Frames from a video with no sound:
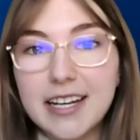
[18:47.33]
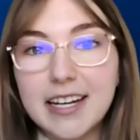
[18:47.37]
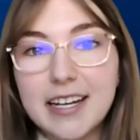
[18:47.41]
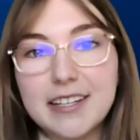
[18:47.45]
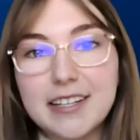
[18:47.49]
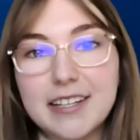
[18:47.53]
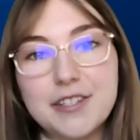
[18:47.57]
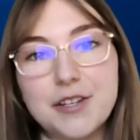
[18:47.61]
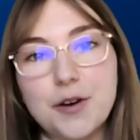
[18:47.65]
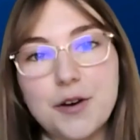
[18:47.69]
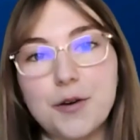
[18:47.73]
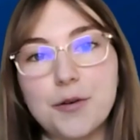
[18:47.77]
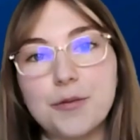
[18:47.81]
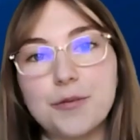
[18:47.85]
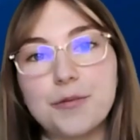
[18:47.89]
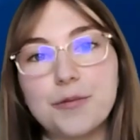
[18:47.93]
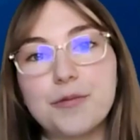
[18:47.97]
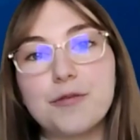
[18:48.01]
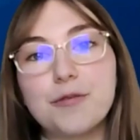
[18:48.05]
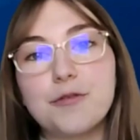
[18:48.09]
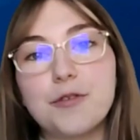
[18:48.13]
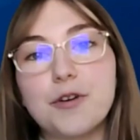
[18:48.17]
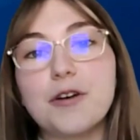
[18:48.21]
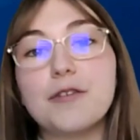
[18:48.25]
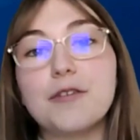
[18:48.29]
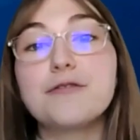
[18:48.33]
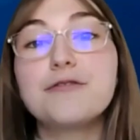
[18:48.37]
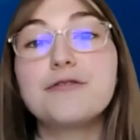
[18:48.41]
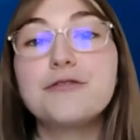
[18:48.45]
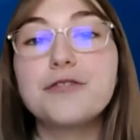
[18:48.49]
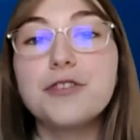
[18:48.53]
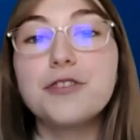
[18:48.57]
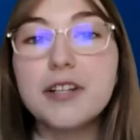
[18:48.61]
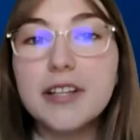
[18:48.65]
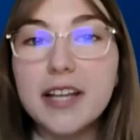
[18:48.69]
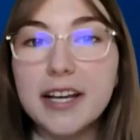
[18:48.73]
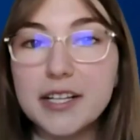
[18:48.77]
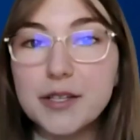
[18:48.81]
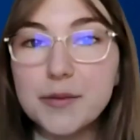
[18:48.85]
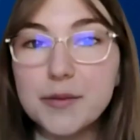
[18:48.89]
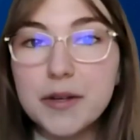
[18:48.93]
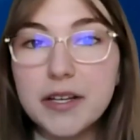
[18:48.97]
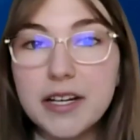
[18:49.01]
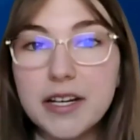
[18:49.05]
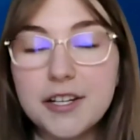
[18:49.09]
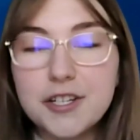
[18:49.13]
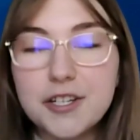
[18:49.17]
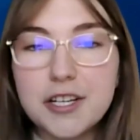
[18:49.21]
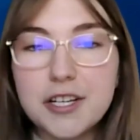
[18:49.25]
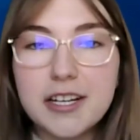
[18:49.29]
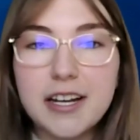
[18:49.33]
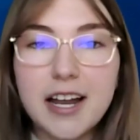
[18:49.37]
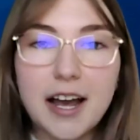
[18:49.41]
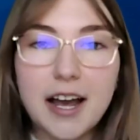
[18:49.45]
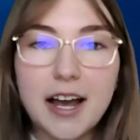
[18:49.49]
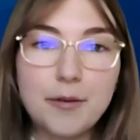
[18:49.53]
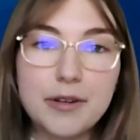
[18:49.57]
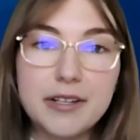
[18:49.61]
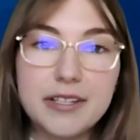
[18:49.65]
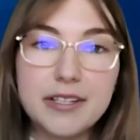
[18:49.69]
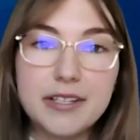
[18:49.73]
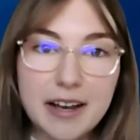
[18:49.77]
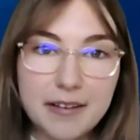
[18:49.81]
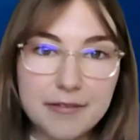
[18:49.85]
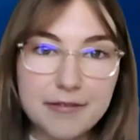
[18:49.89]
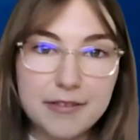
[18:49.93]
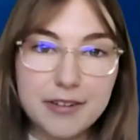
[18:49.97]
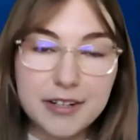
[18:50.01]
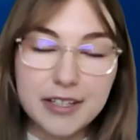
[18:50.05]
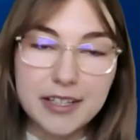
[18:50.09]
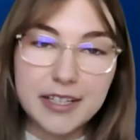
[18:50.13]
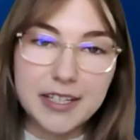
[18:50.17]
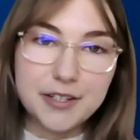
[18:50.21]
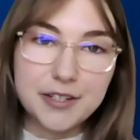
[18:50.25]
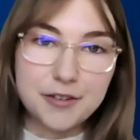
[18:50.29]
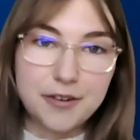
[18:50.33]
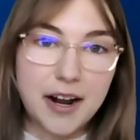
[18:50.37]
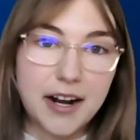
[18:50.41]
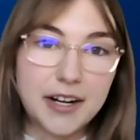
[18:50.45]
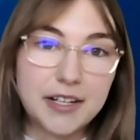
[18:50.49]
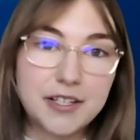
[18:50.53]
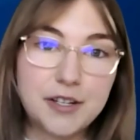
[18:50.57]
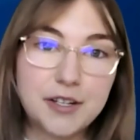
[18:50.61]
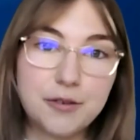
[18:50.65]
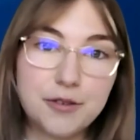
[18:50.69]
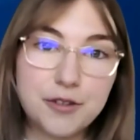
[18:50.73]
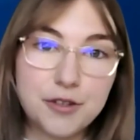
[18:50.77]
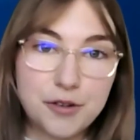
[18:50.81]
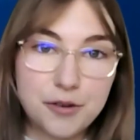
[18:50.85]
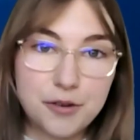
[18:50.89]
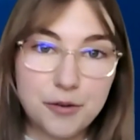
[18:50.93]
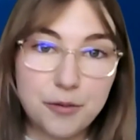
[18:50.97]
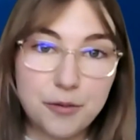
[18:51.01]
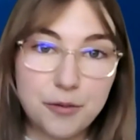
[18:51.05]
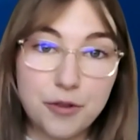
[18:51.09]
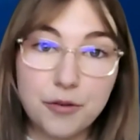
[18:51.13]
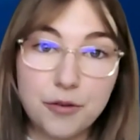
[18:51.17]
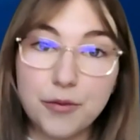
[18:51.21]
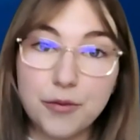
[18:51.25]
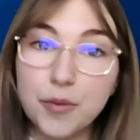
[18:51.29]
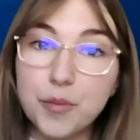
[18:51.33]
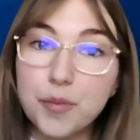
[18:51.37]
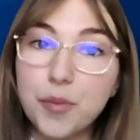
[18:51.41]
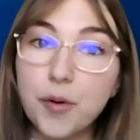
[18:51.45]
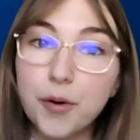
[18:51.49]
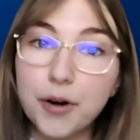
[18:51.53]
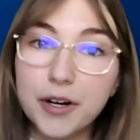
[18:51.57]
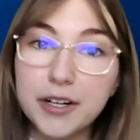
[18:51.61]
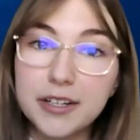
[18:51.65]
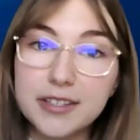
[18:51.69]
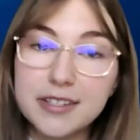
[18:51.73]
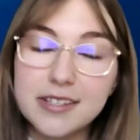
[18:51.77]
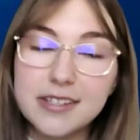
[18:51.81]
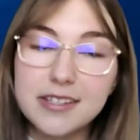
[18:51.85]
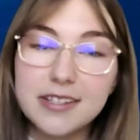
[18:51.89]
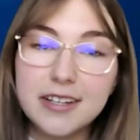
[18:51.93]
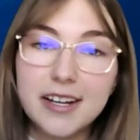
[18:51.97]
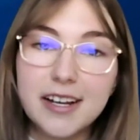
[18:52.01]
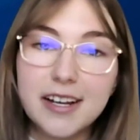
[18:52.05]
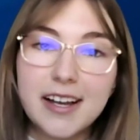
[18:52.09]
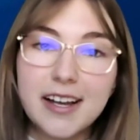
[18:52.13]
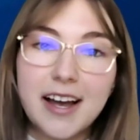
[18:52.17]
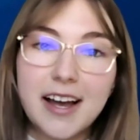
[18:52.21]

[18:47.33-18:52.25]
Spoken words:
And so for a full explanation, I would definitely direct you to the reports.